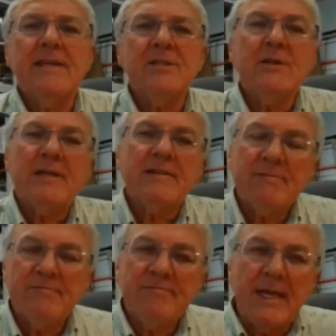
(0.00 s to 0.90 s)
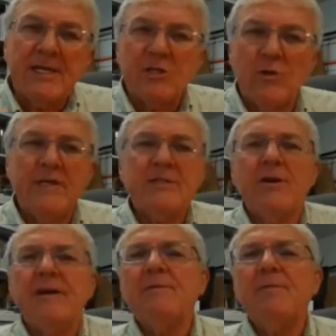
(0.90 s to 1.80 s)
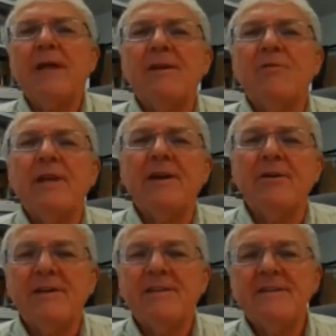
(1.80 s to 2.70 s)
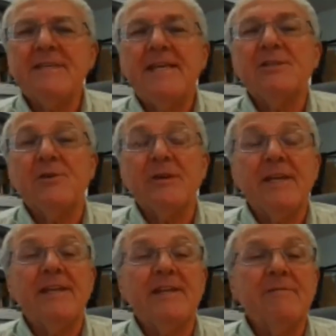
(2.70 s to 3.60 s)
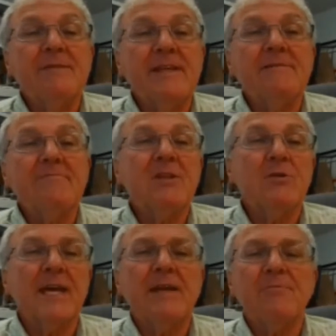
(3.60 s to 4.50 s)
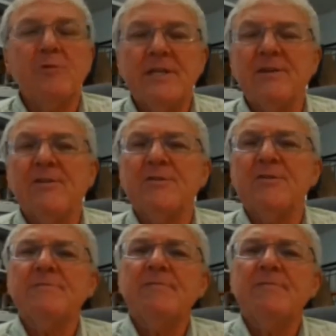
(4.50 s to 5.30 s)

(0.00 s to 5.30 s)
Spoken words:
you can make a choice on depending on what area of the state you're in and those kind of particulars.